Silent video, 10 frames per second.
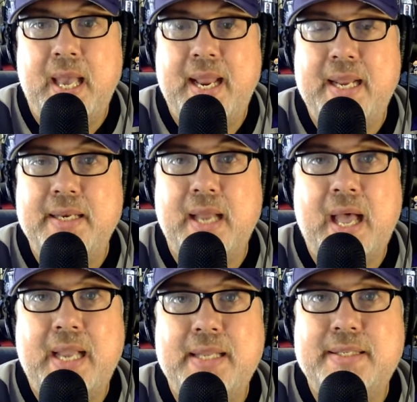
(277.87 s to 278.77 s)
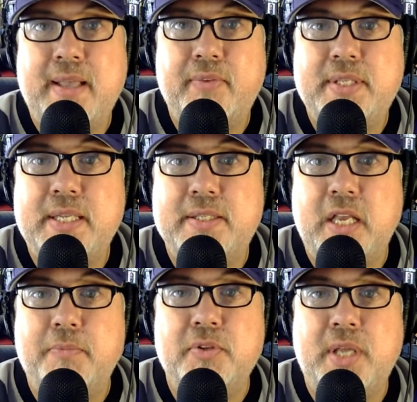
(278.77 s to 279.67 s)
and a 9.17
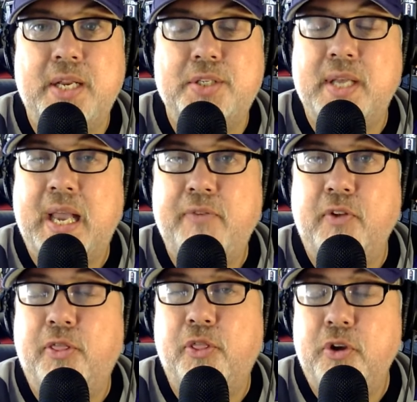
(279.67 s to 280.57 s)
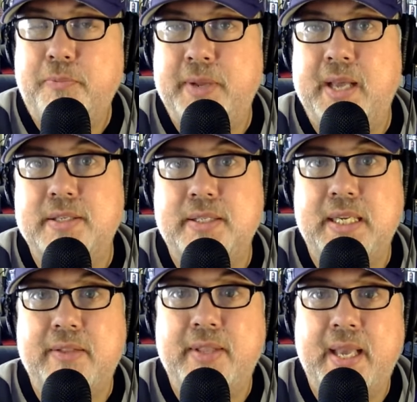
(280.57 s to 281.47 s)
save percentage, tied for third best
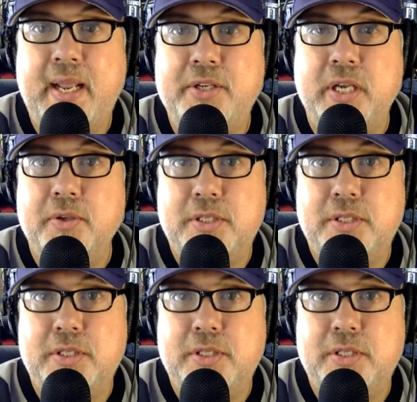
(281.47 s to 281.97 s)
in the NHL.